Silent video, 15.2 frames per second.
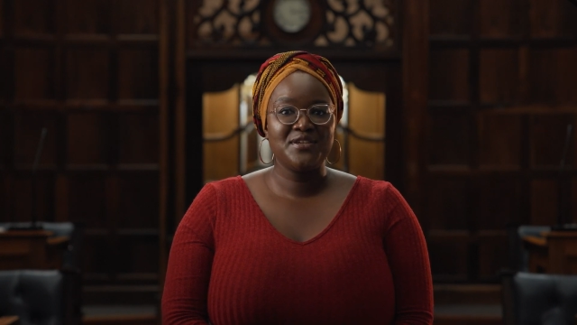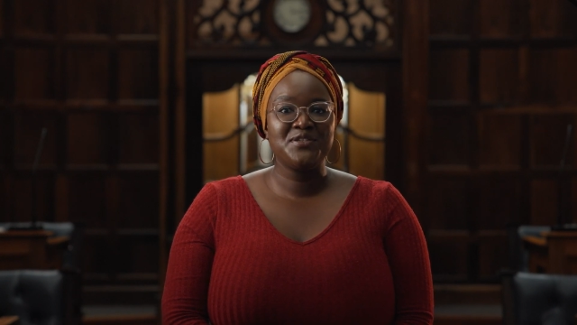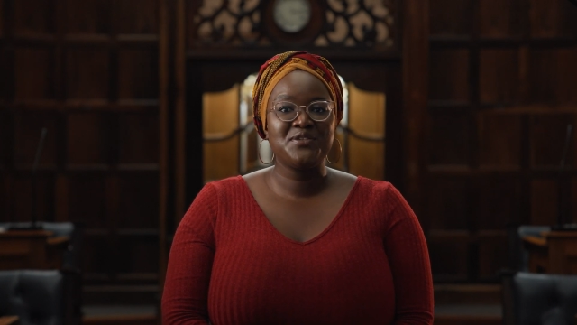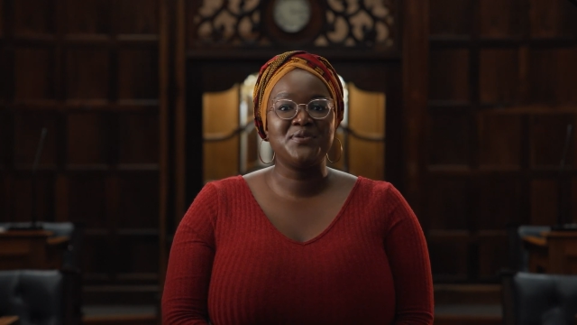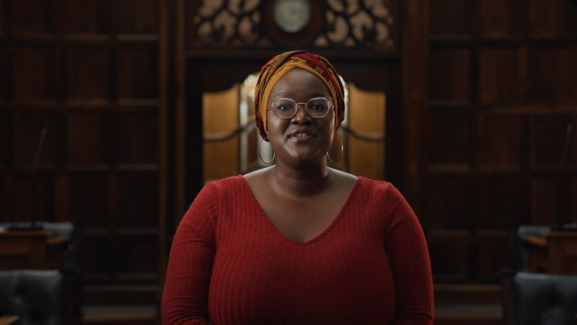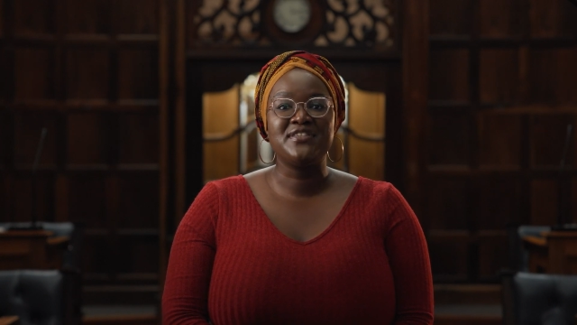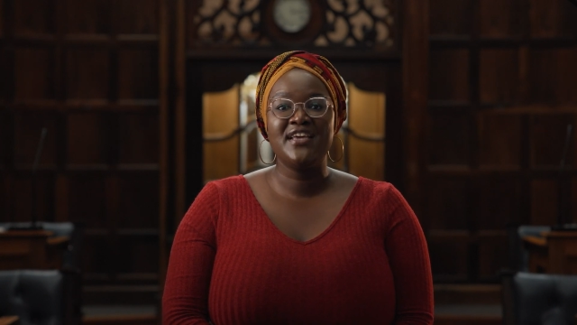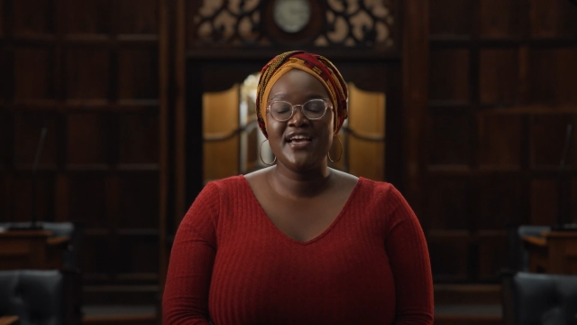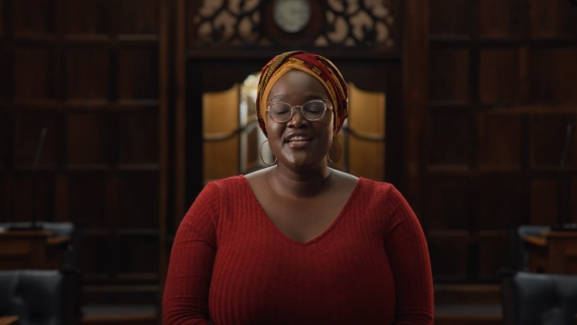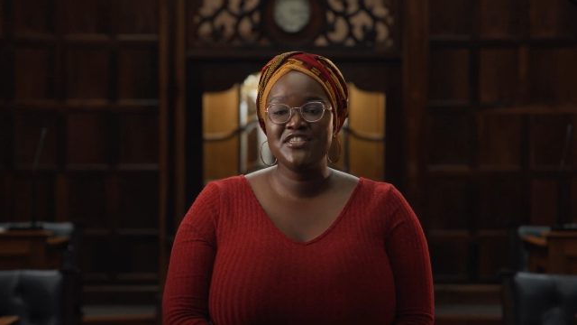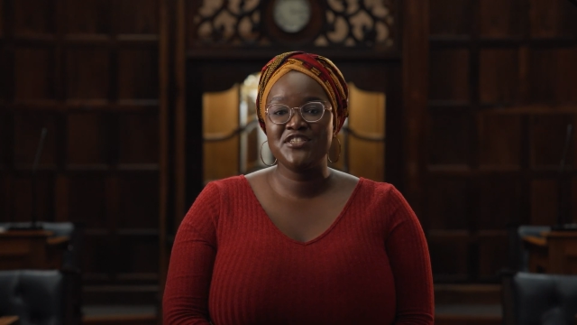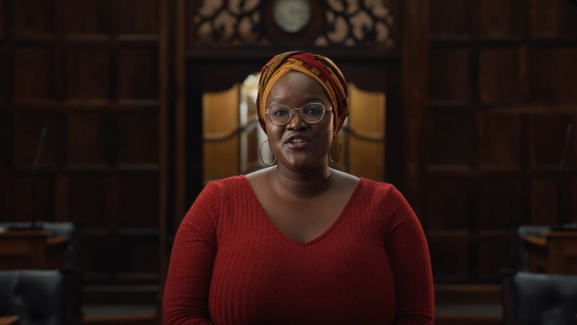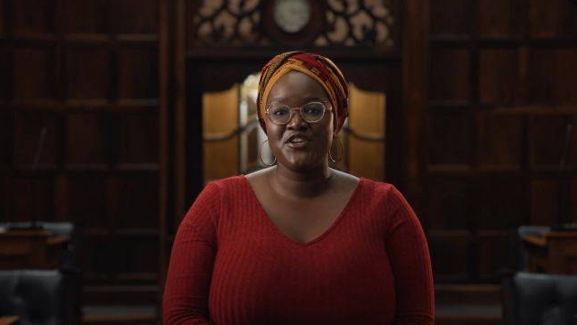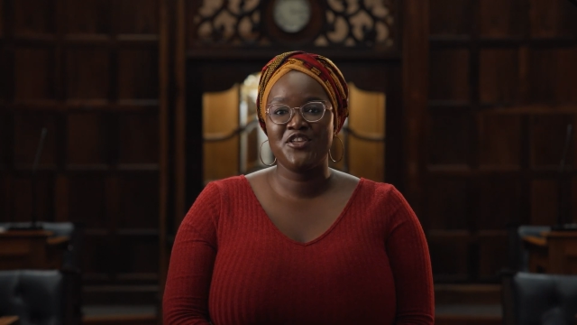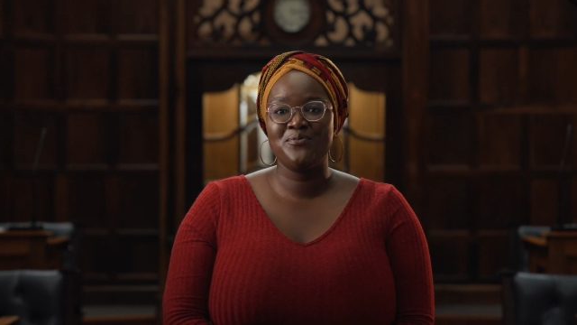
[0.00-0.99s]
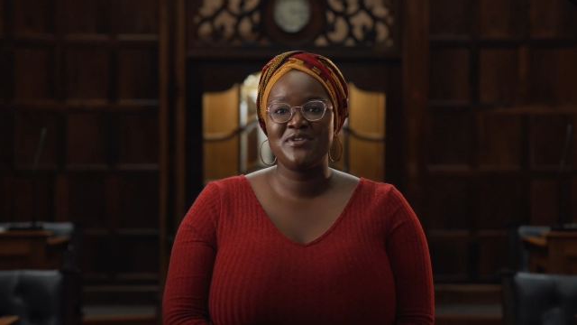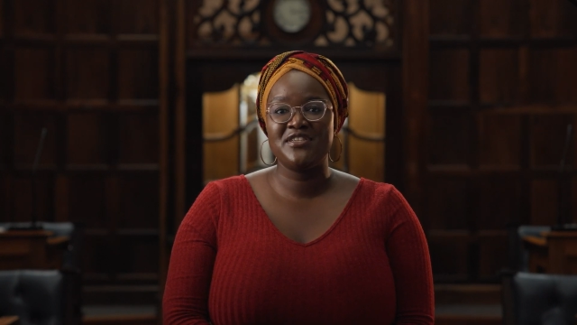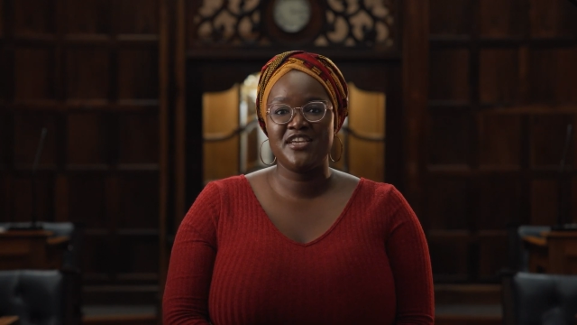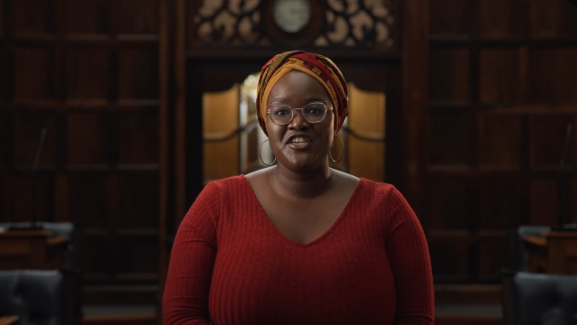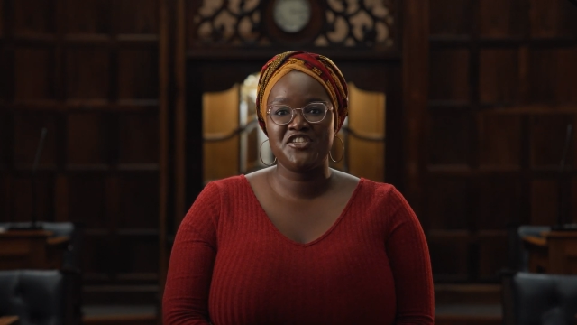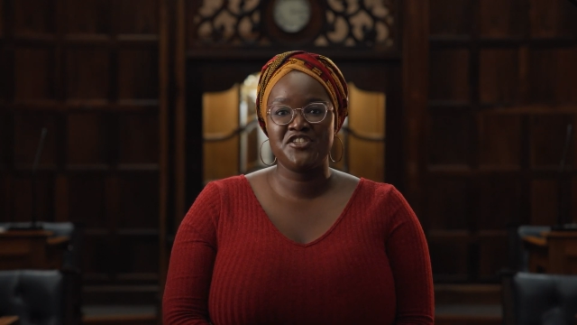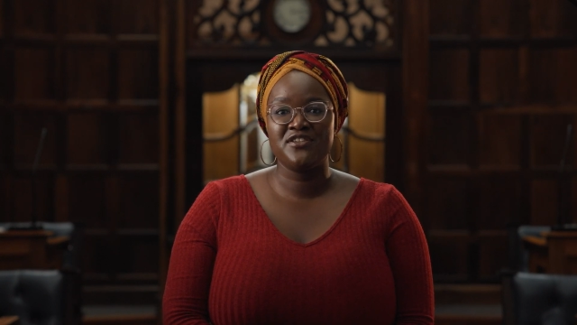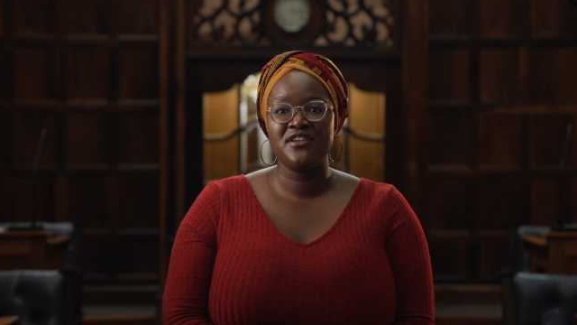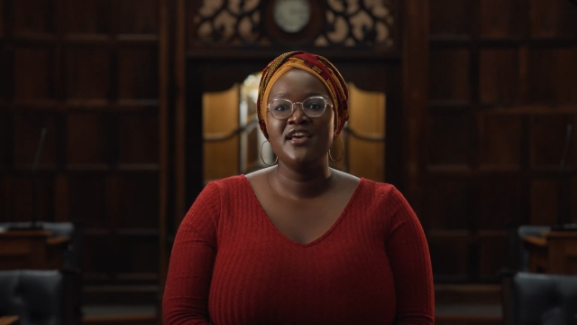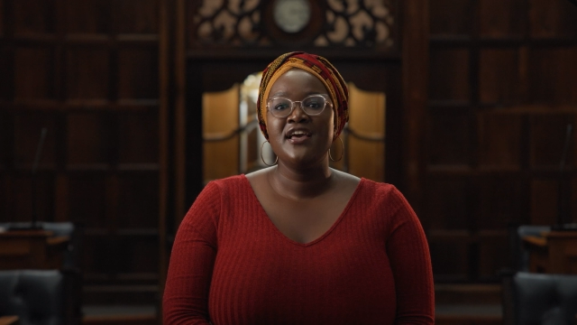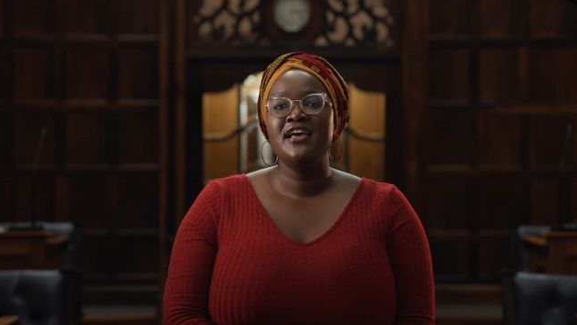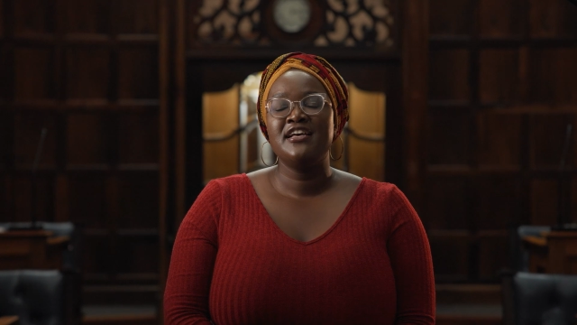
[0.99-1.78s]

to attach documentation,